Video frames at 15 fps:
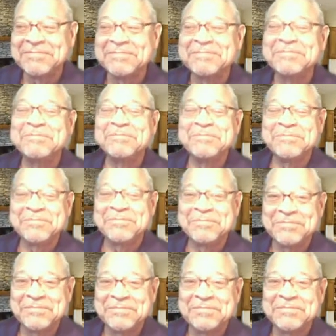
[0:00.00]

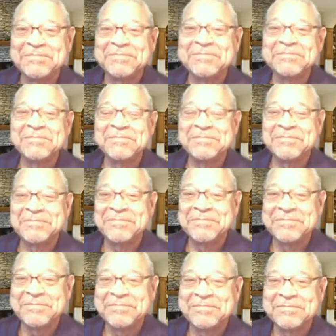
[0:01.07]

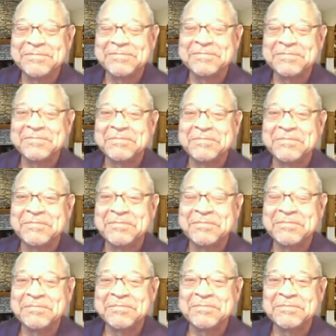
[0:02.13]

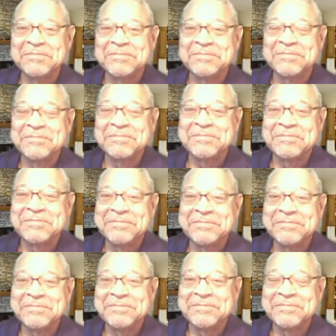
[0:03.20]

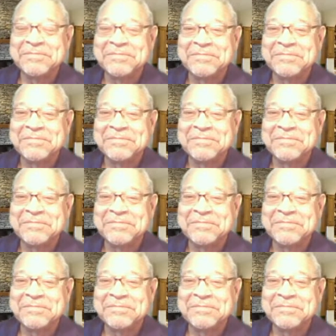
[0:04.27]
The person shown says nothing.